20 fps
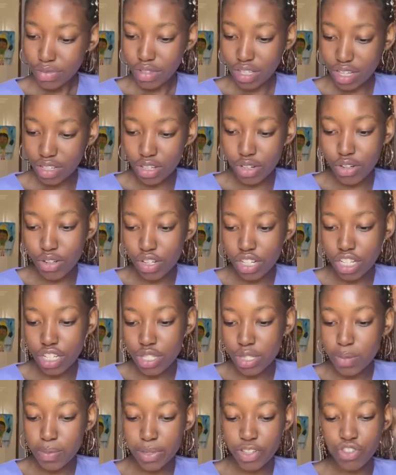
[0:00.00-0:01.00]
you know, you need
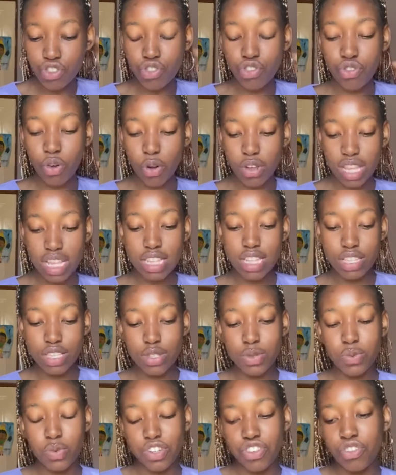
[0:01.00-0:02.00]
to be sure that this
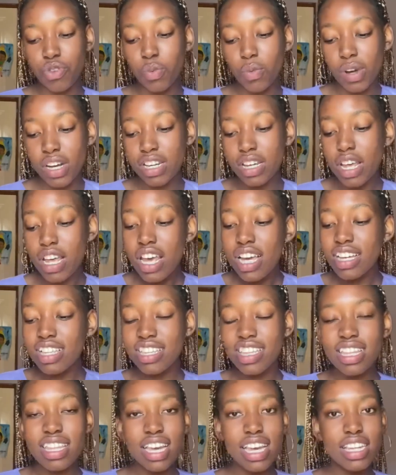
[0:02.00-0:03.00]
is what you want, because
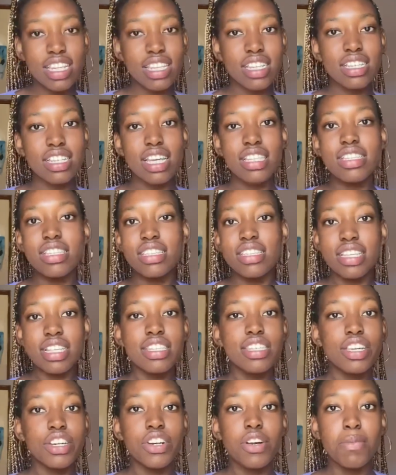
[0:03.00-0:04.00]
at the end of the day, it's a
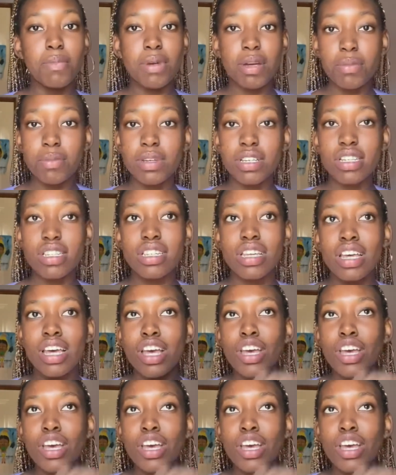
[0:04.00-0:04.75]
6-year commitment.